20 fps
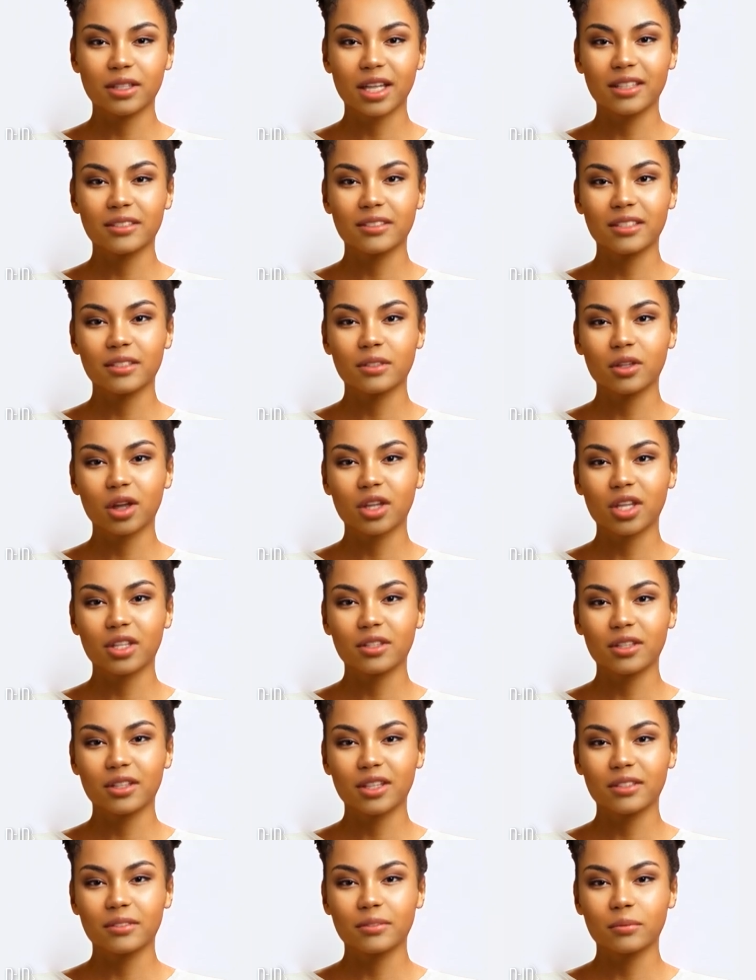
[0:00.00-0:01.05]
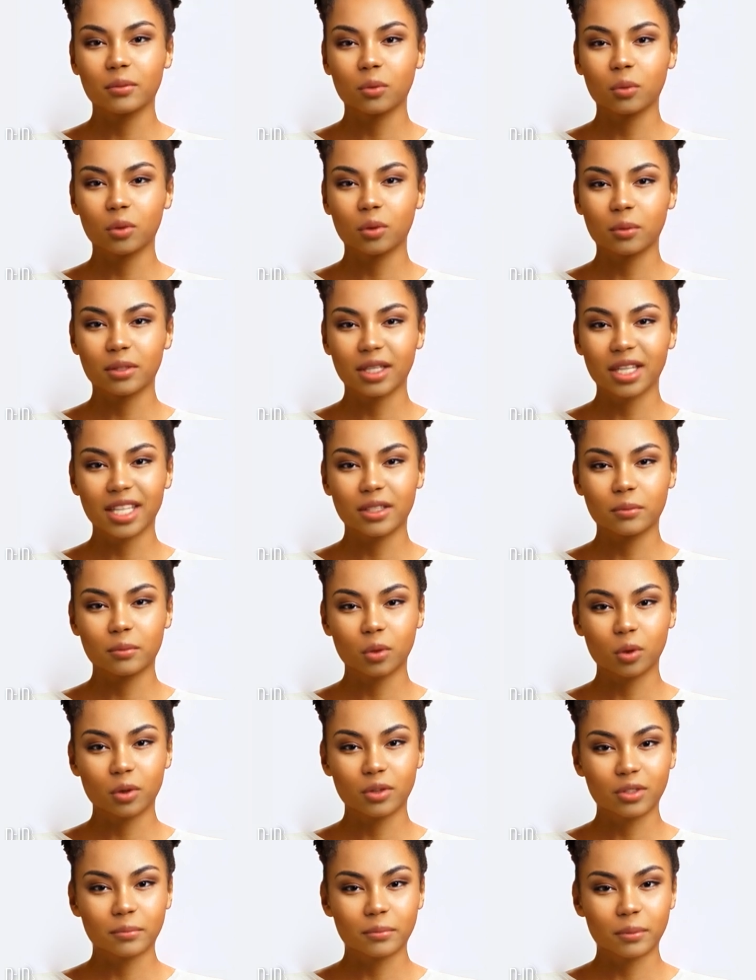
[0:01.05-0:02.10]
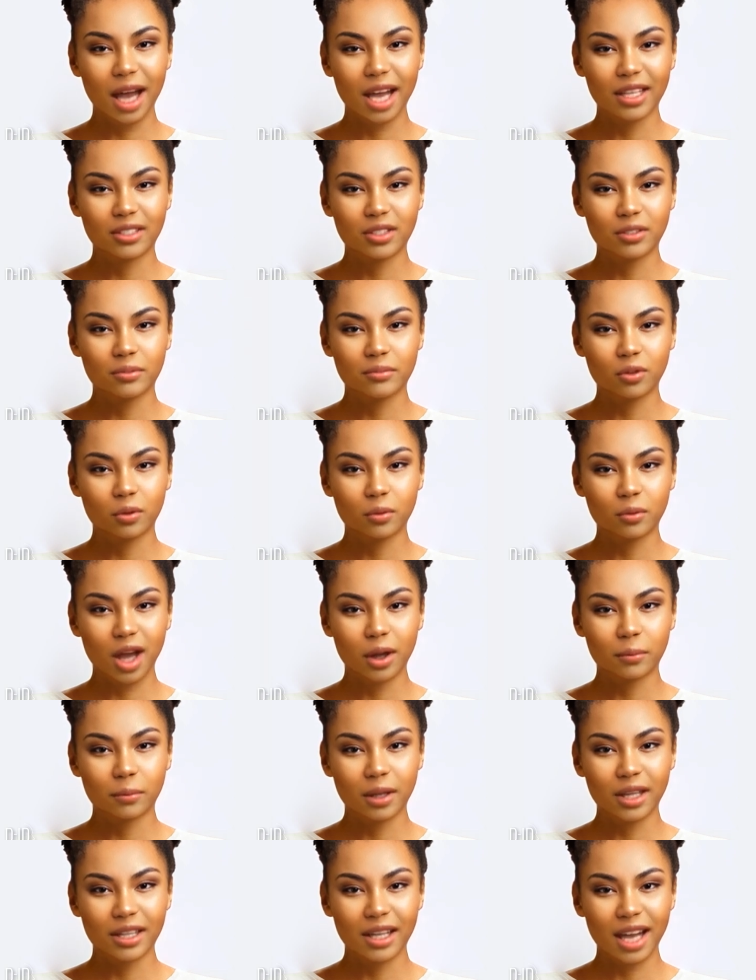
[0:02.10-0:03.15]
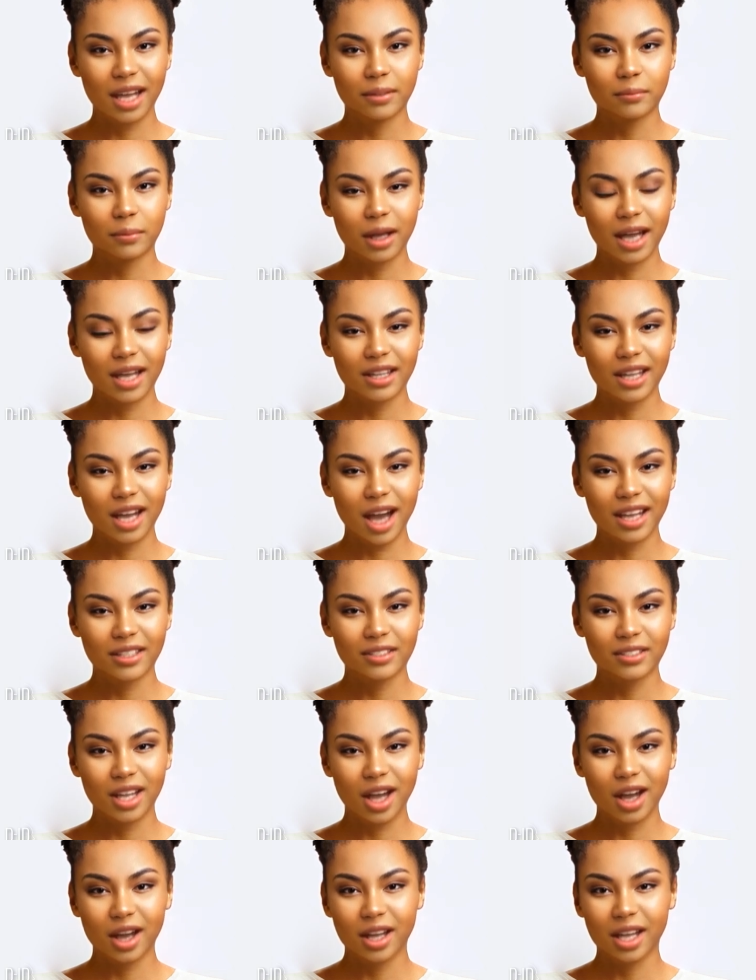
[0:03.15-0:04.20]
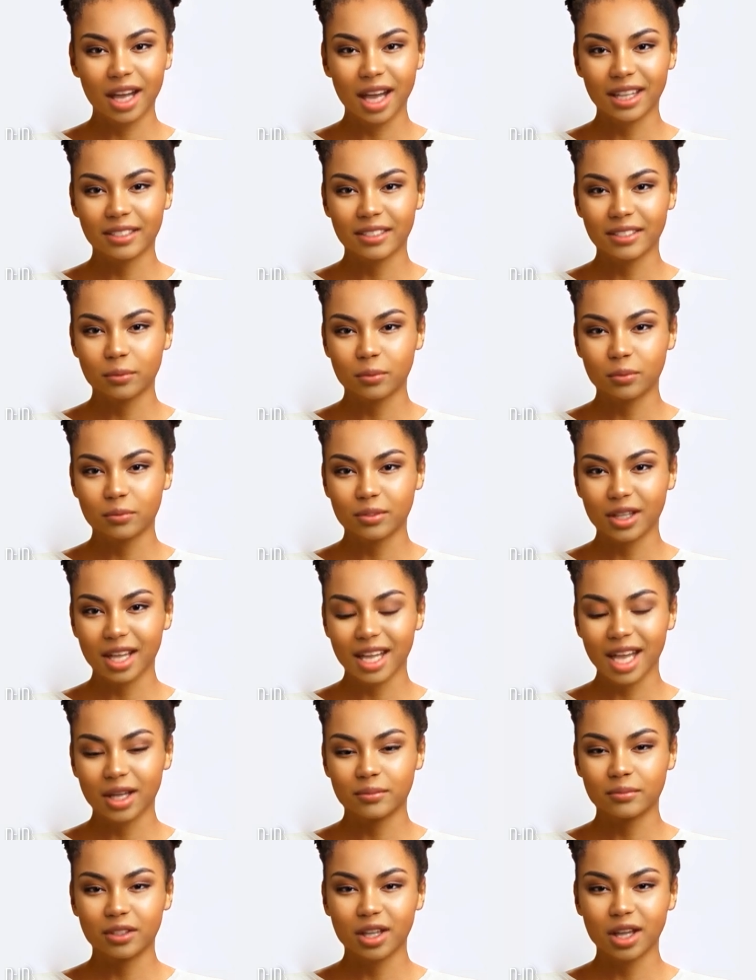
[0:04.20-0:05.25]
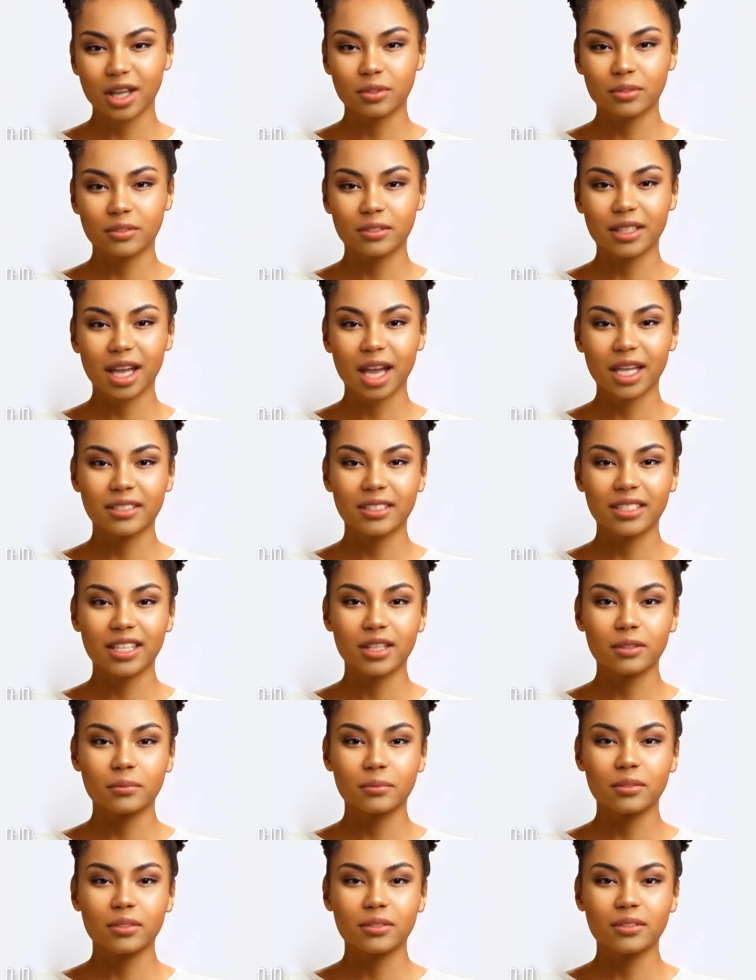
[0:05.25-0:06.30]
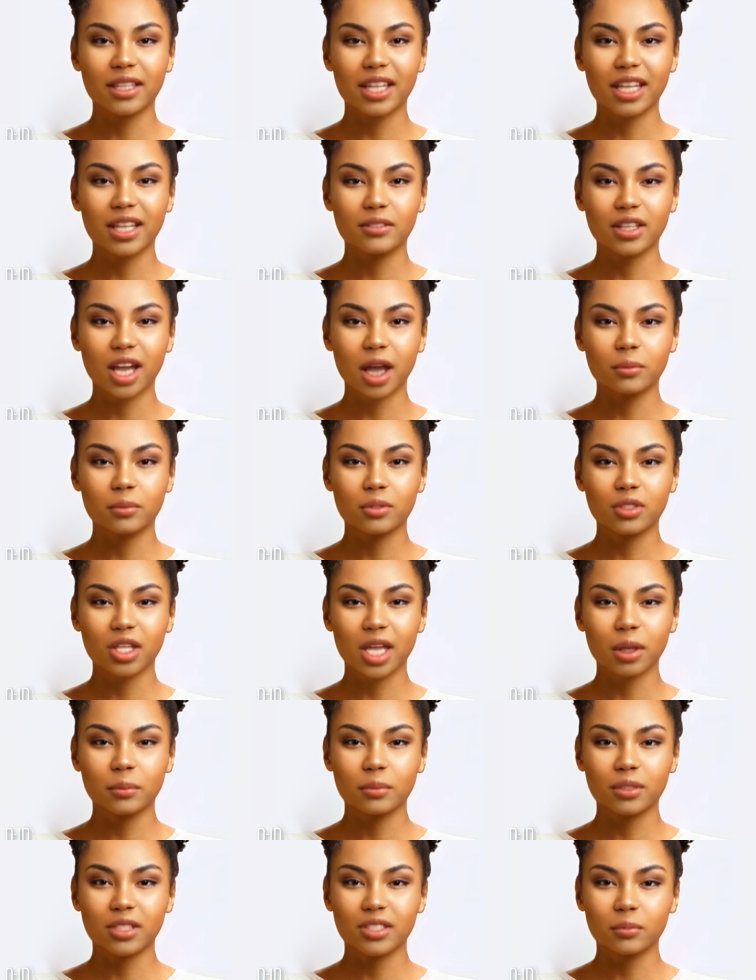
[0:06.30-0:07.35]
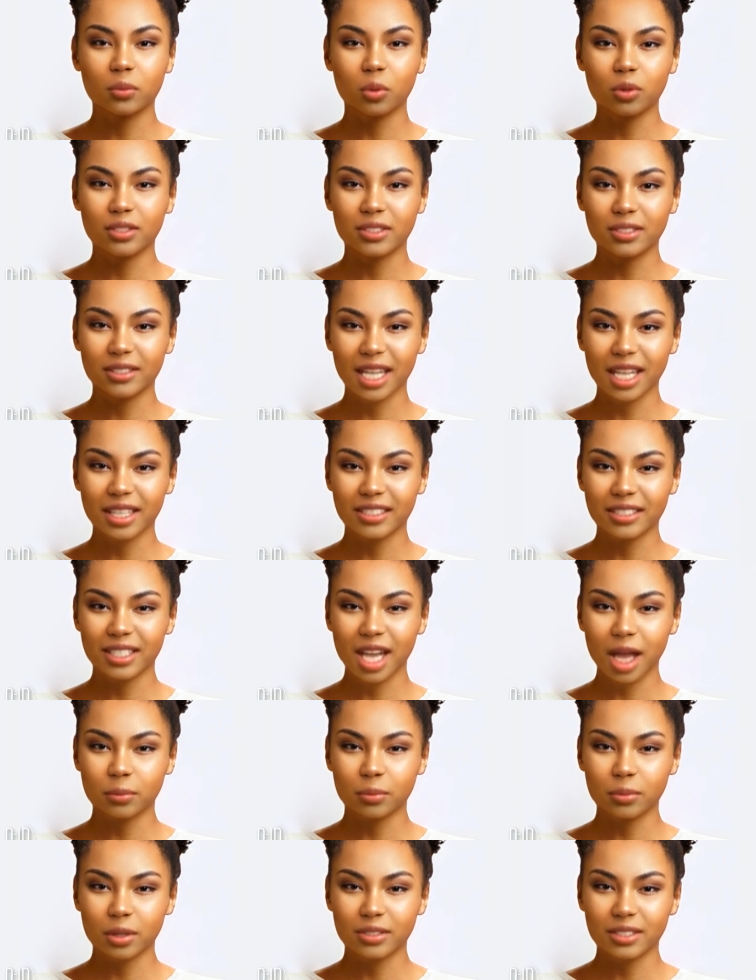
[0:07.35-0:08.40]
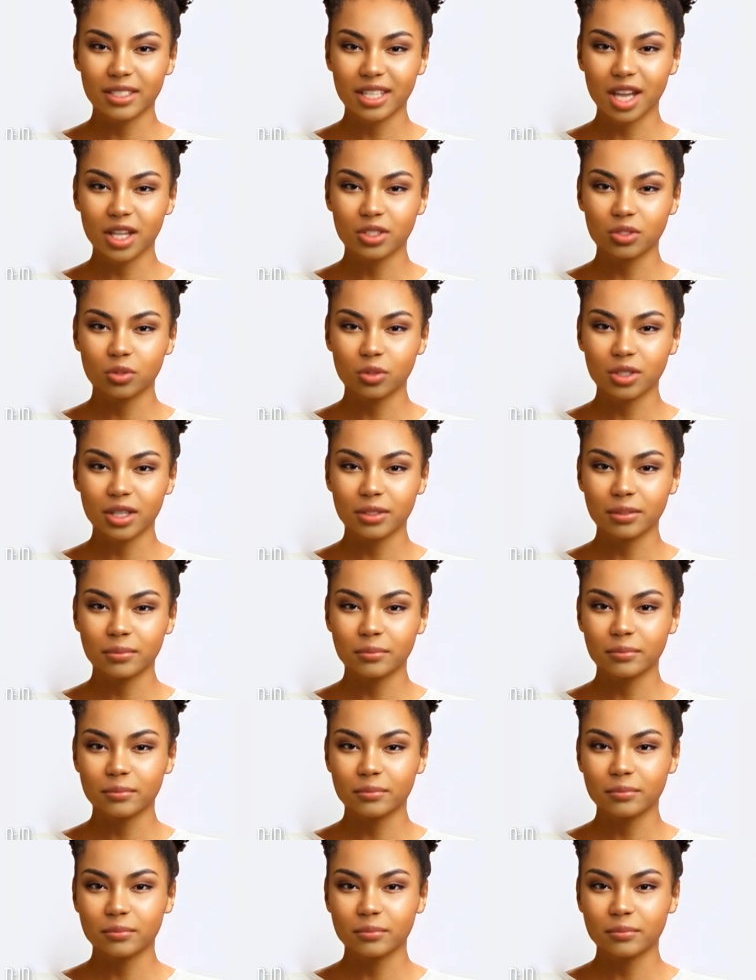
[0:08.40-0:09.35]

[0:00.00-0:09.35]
In this article, we will explore the passion for rugby in Madagascar and some of the key figures and teams that have helped shape the sports landscape in the country.